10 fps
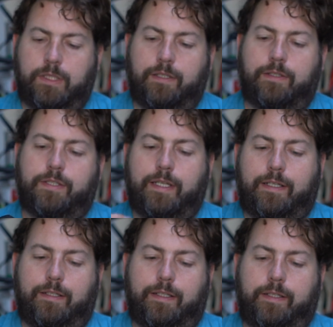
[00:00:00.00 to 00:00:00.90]
and
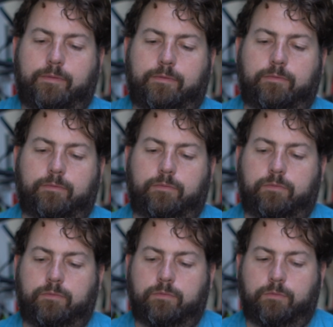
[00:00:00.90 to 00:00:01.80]
secondly,
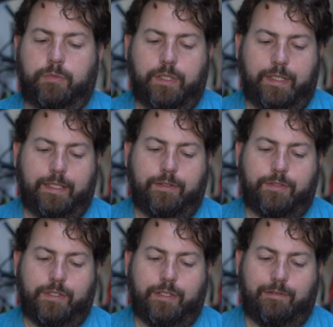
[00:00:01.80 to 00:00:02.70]
pulling the
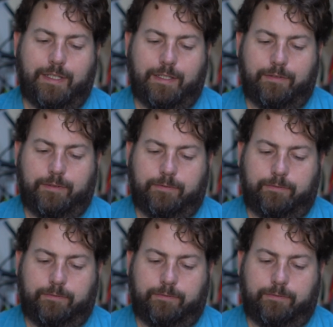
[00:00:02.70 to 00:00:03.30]
outside around.